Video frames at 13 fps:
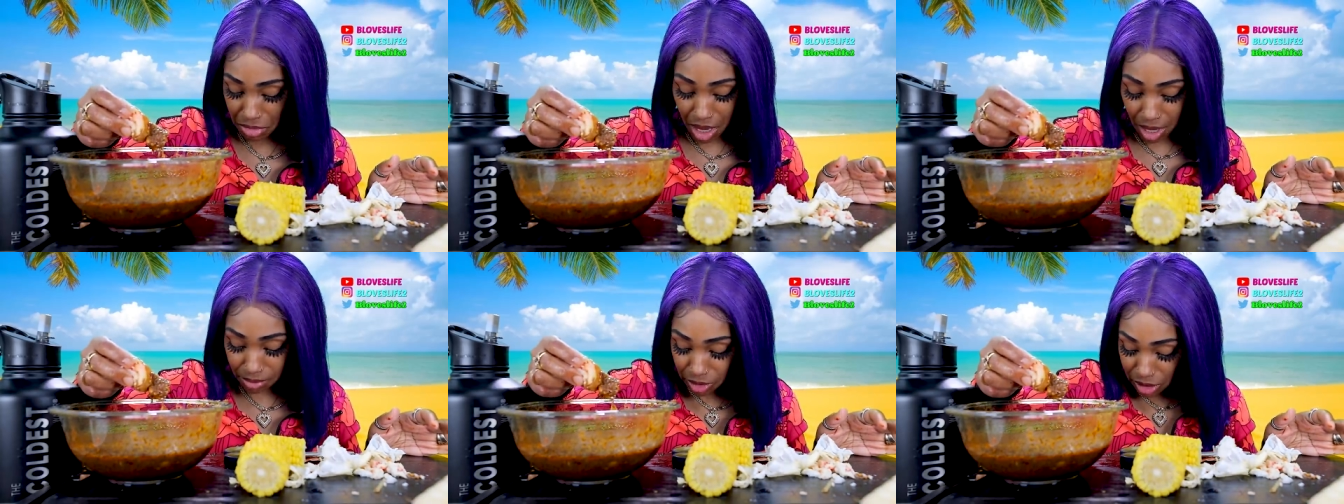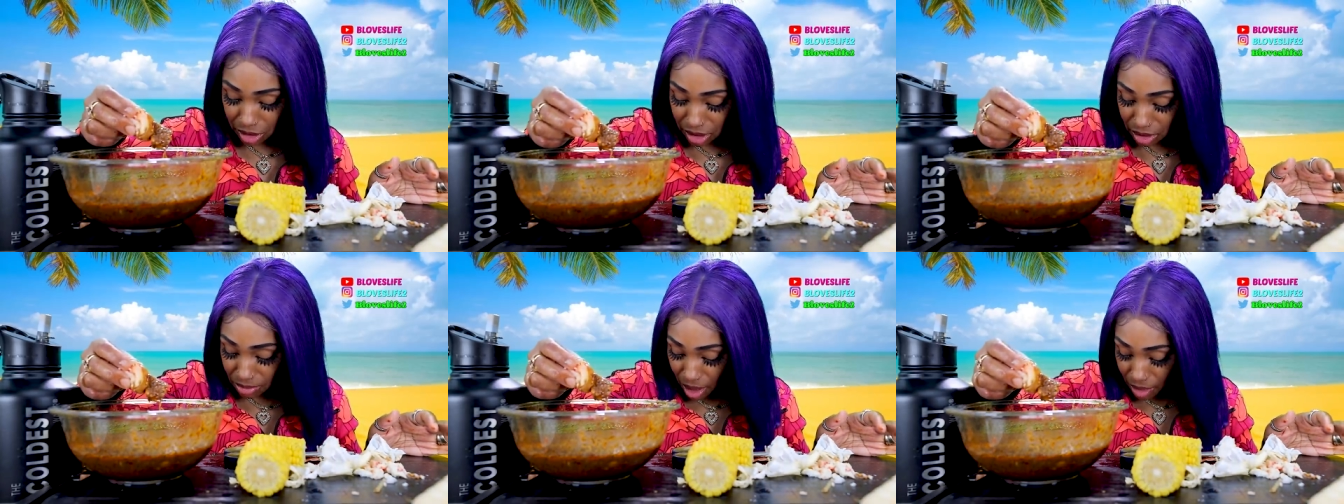I'm
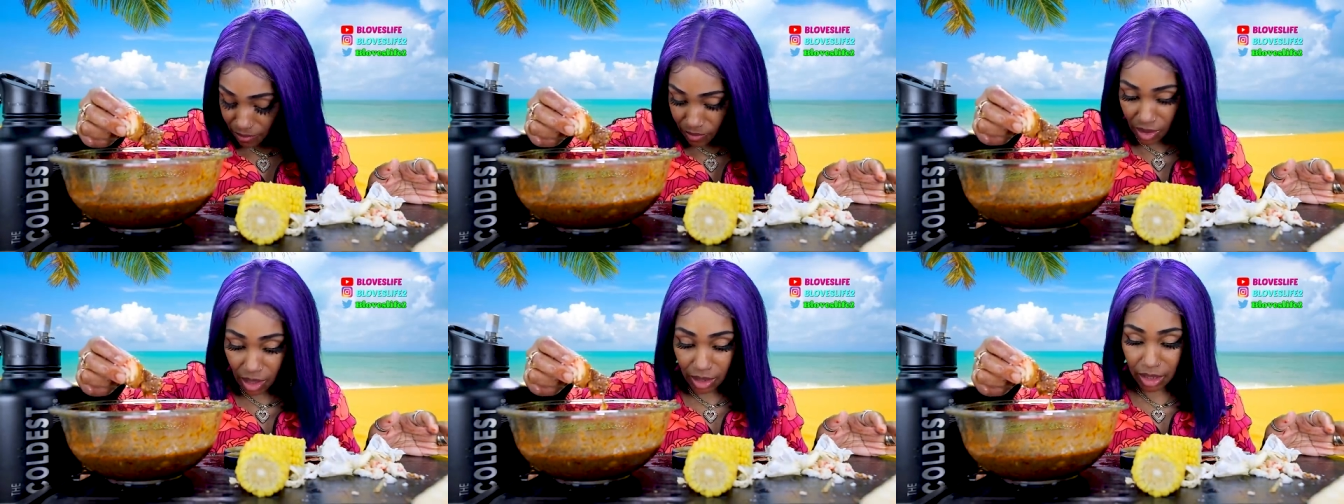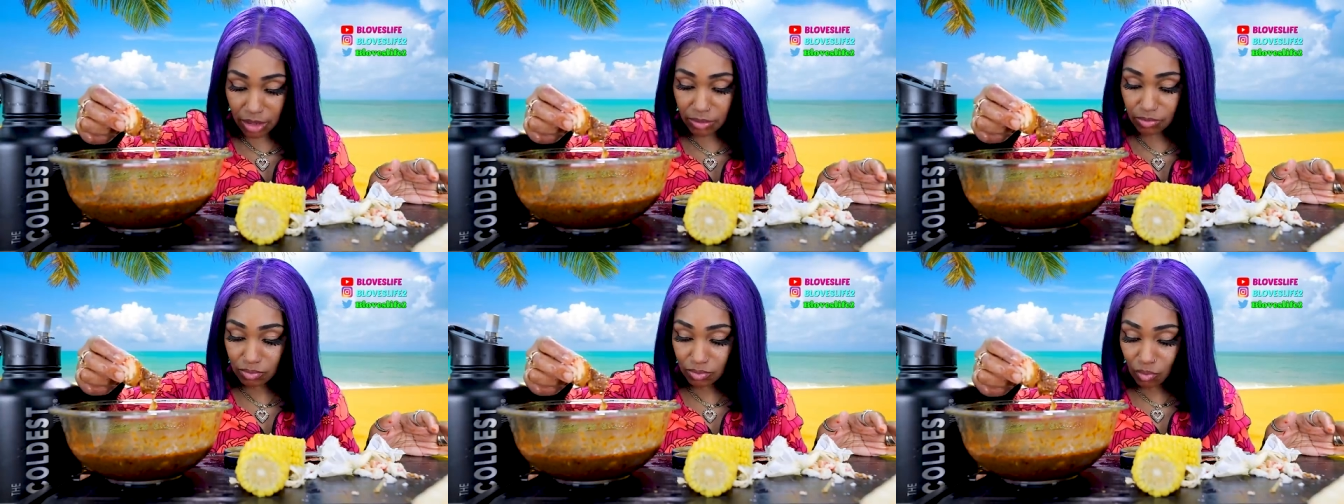just, I
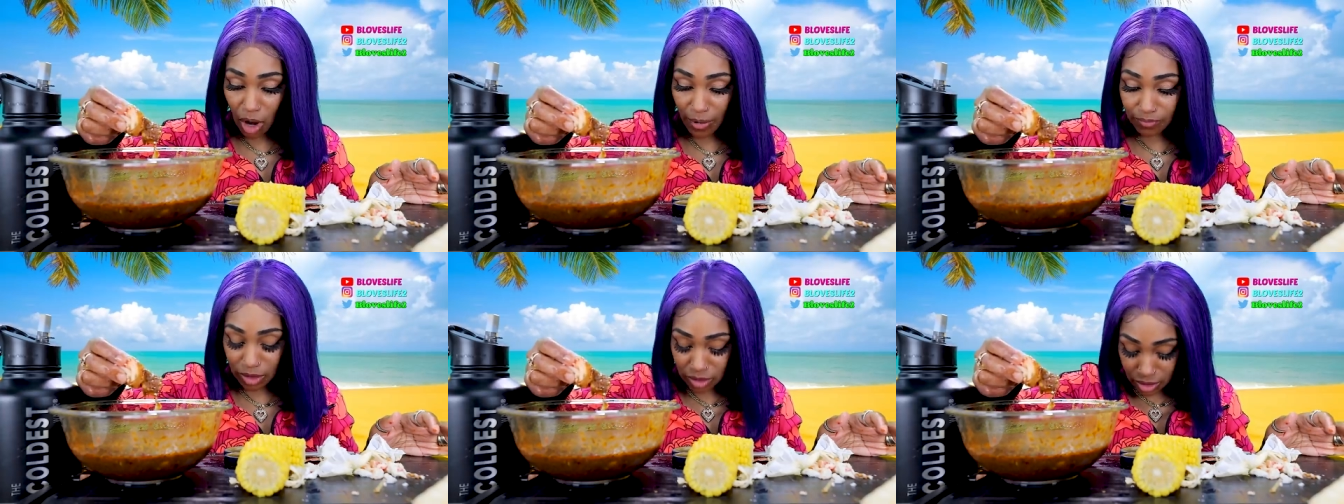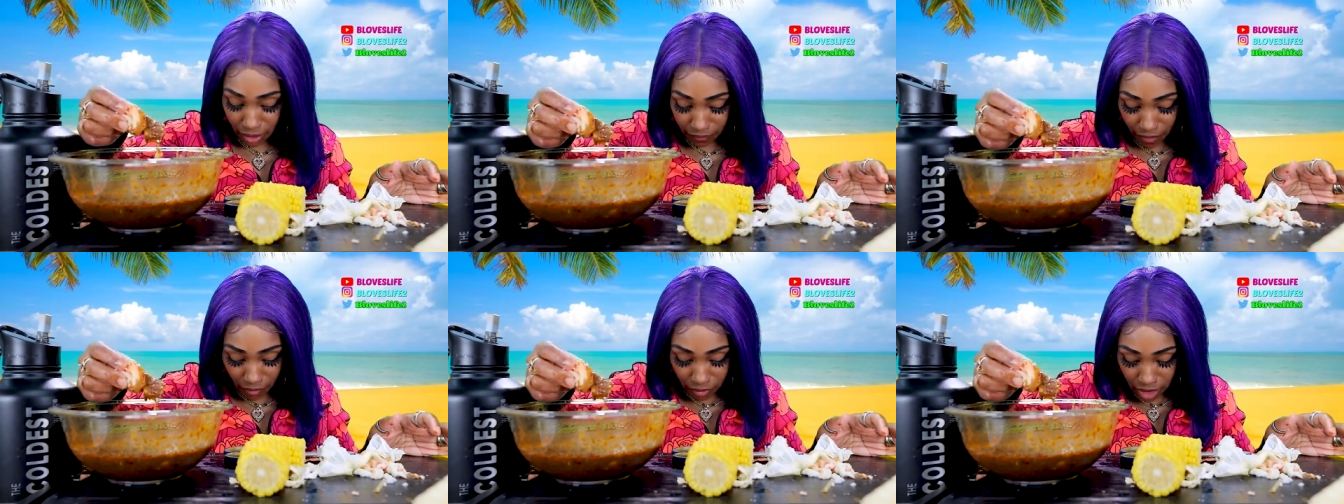gotta wipe this
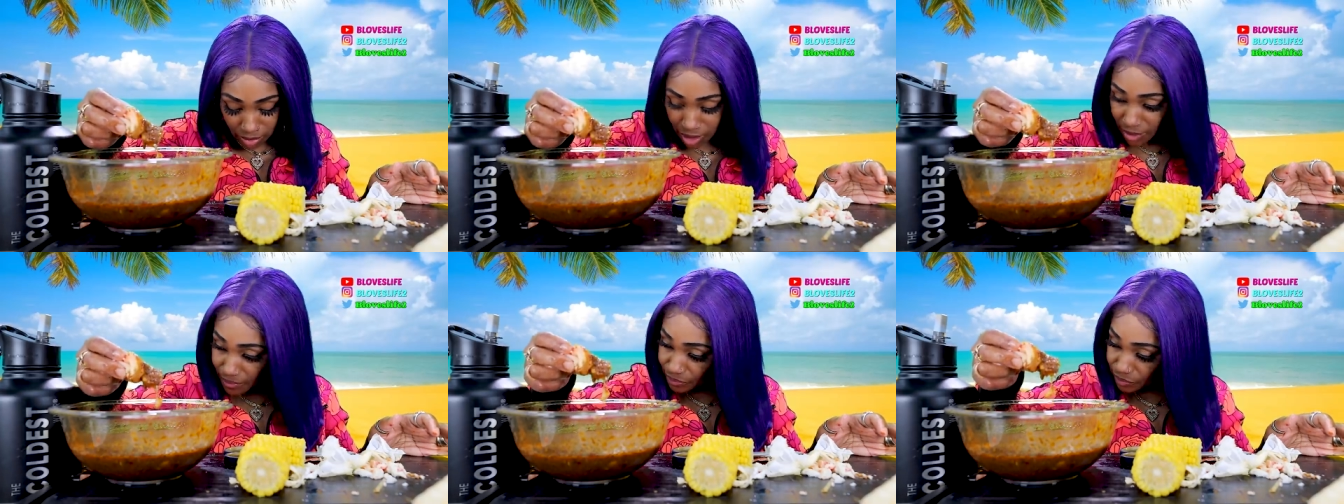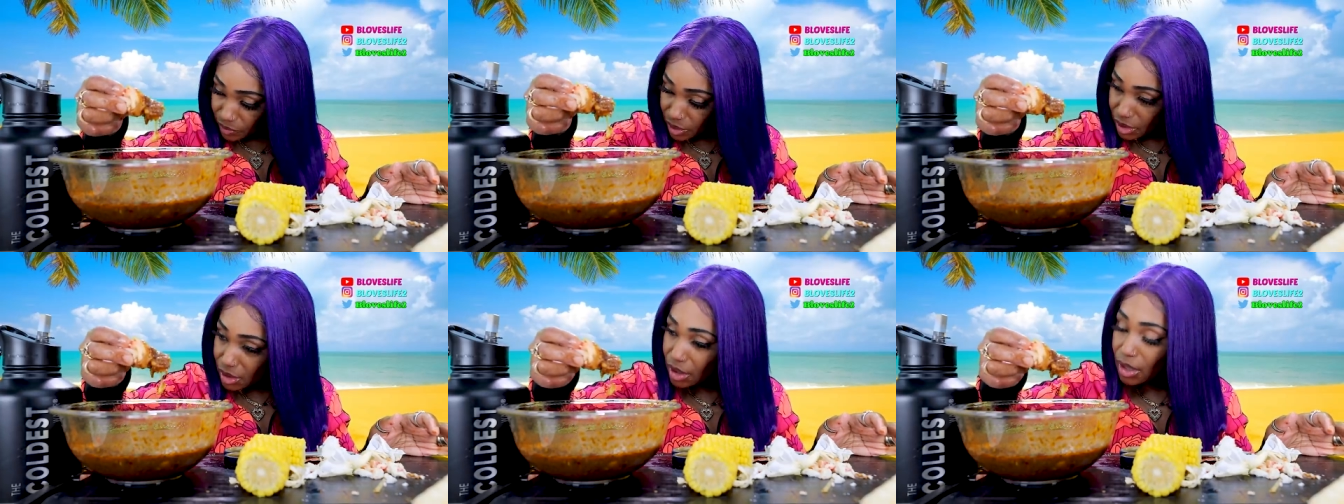stuff off. What am I?
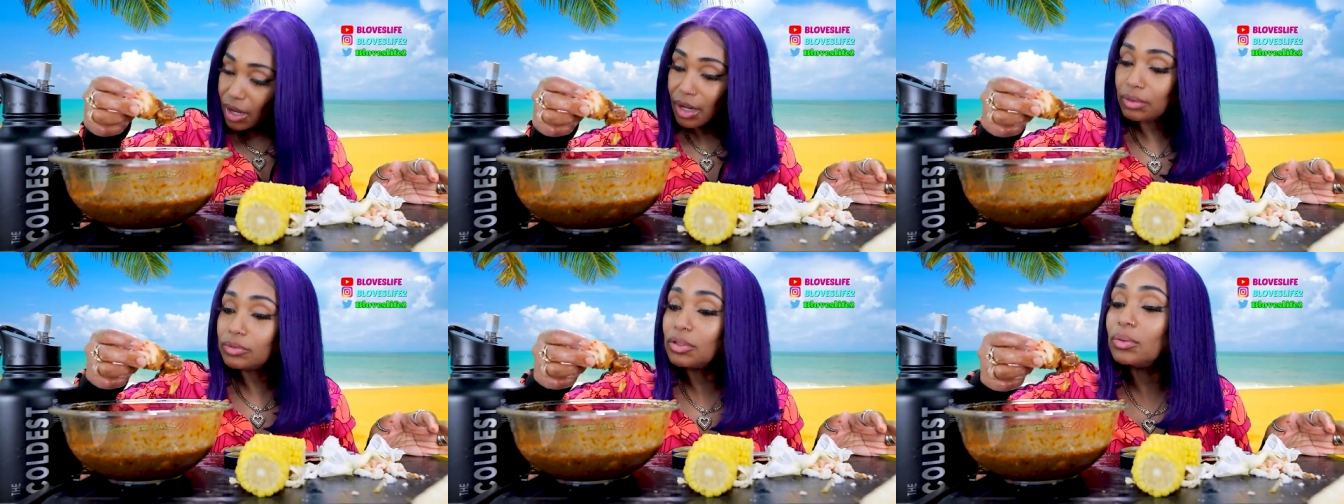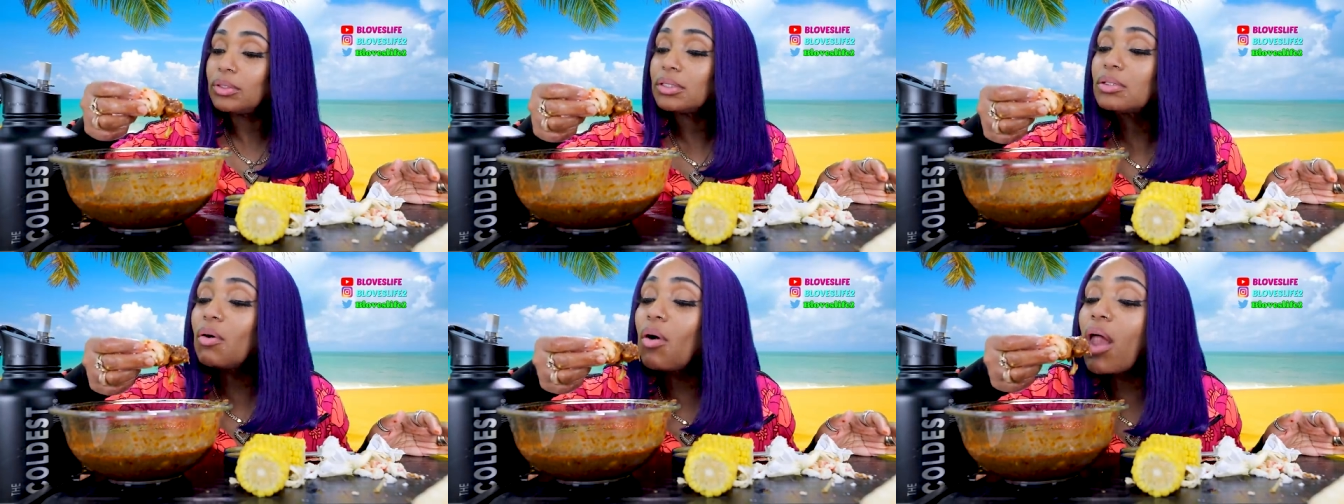I don't know what
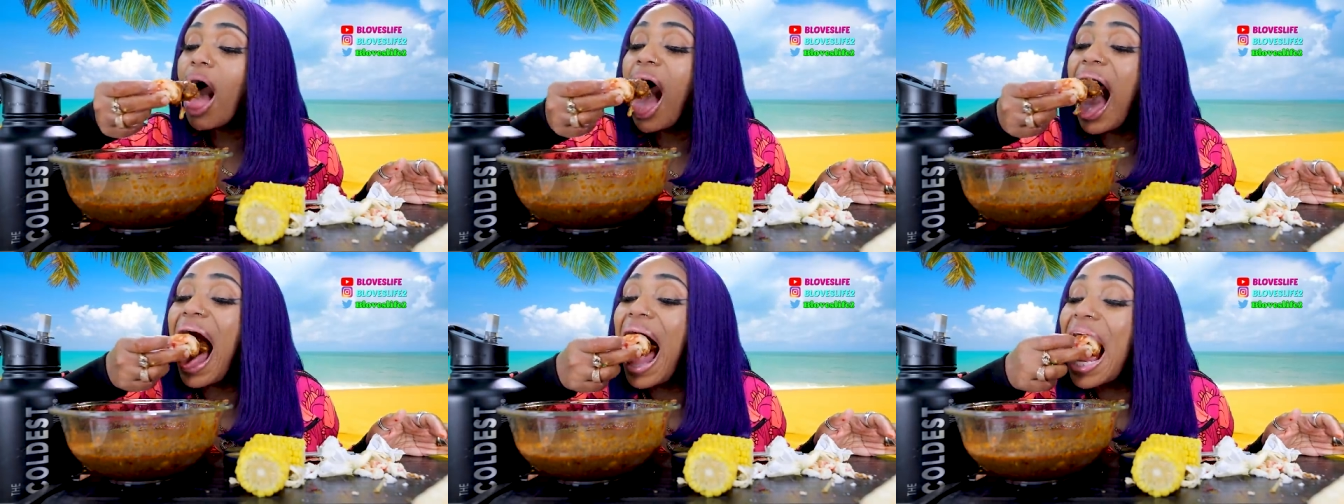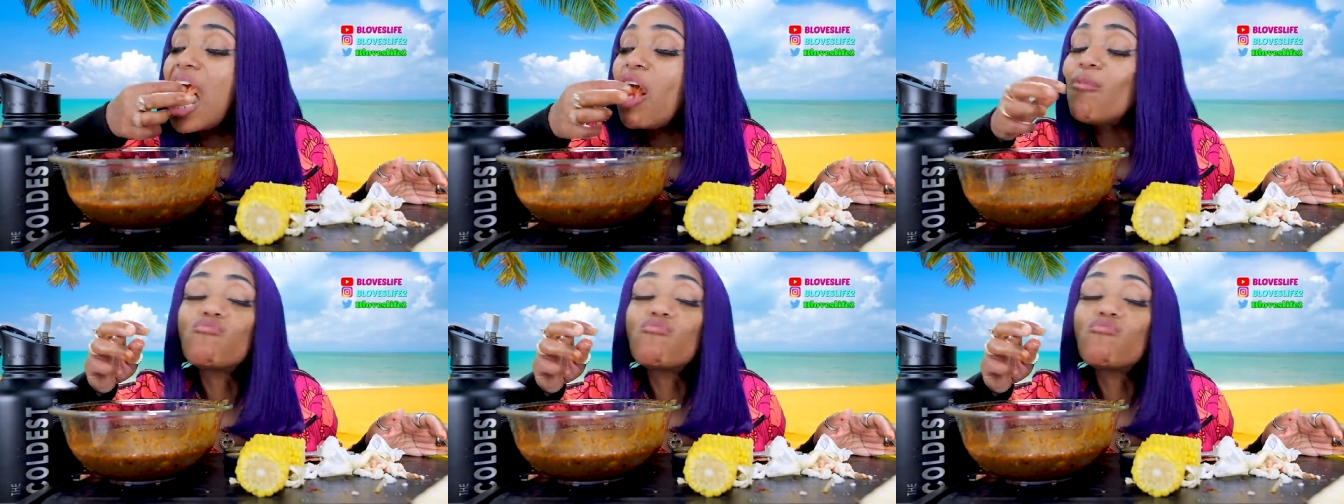is going on.